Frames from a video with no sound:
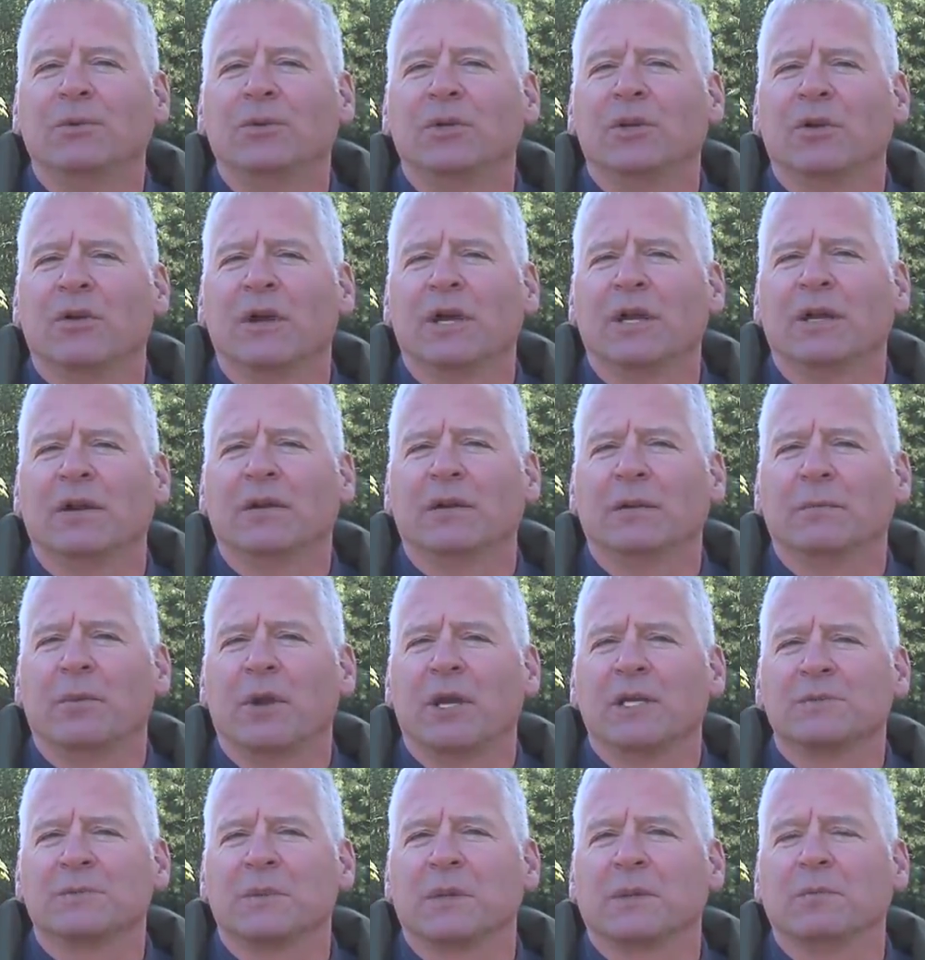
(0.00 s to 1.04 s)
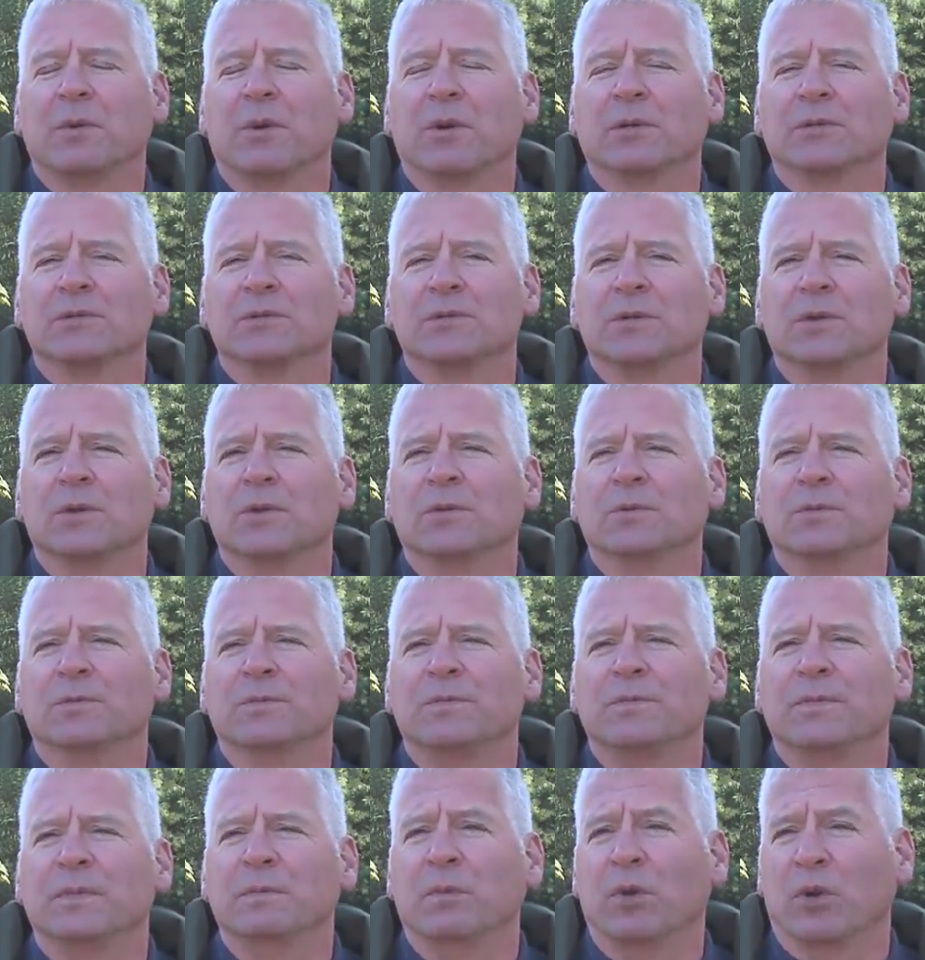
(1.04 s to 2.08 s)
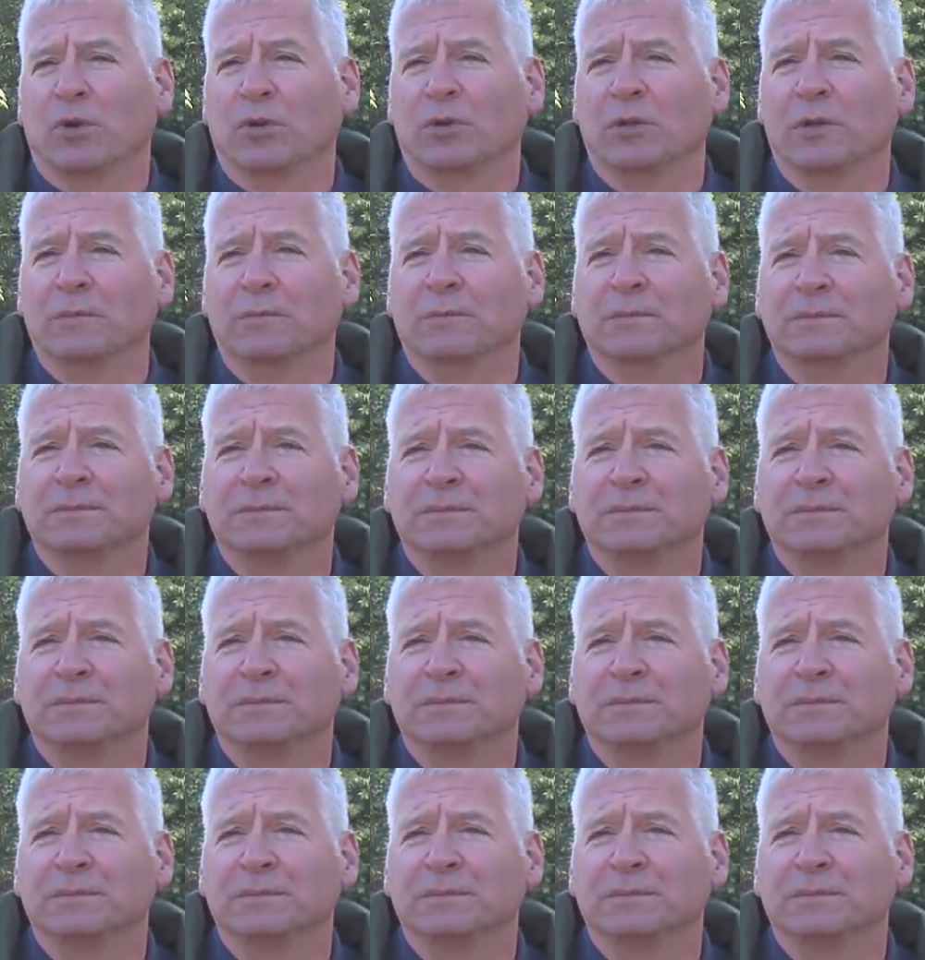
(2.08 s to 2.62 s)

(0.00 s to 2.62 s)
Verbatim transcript: curator at Prospect Park Zoo in Brooklyn.